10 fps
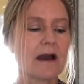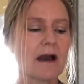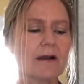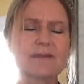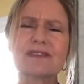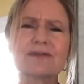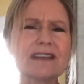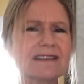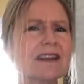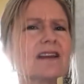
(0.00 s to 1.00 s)
Um, so,
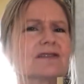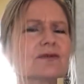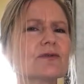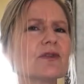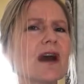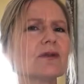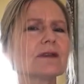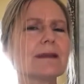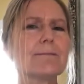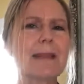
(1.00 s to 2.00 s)
testosterone not
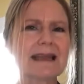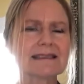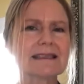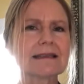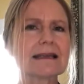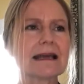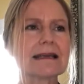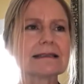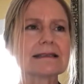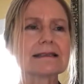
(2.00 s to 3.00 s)
only
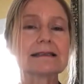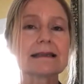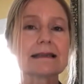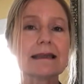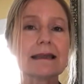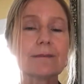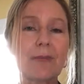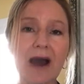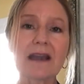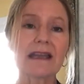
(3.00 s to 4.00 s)
masculinizes the
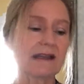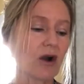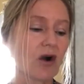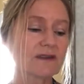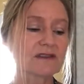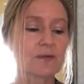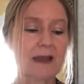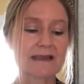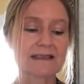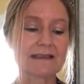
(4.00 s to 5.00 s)
body, it also
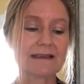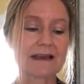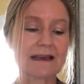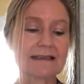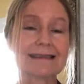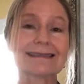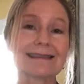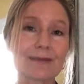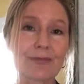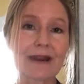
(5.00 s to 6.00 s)
masculinizes
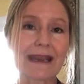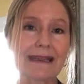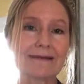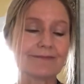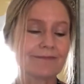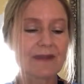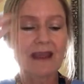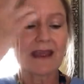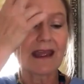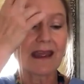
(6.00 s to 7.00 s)
the brain.
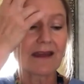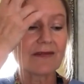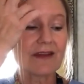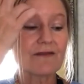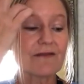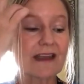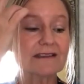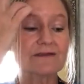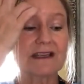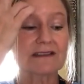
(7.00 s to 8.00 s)
And the
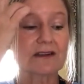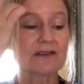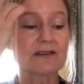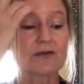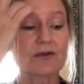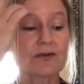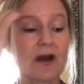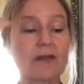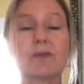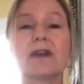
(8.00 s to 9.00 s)
effects of
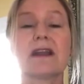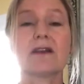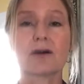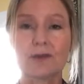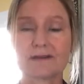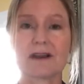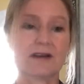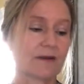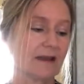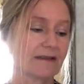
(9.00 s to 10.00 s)
testosterone on the brain are well
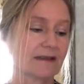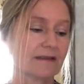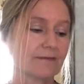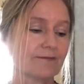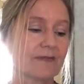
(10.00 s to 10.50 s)
documented